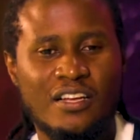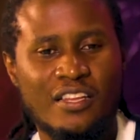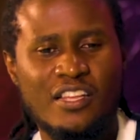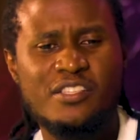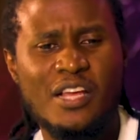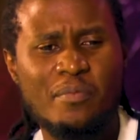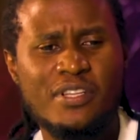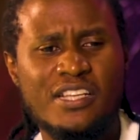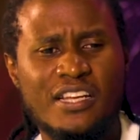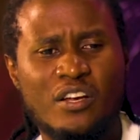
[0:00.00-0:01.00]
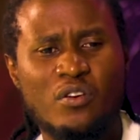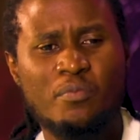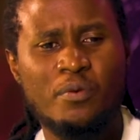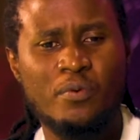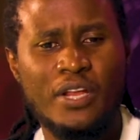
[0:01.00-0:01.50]
There's habits that
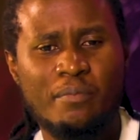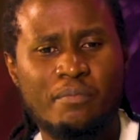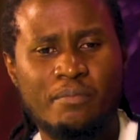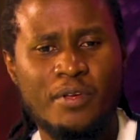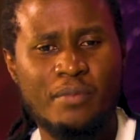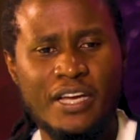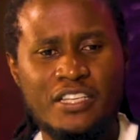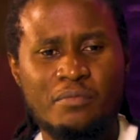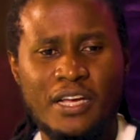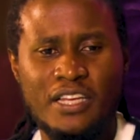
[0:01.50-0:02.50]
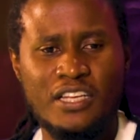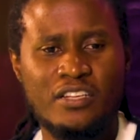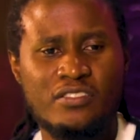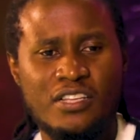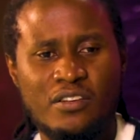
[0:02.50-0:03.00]
annoy people, like me biting my
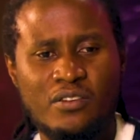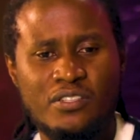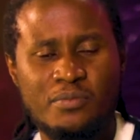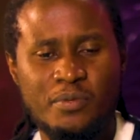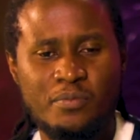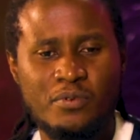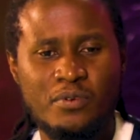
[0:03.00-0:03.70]
nails annoys people.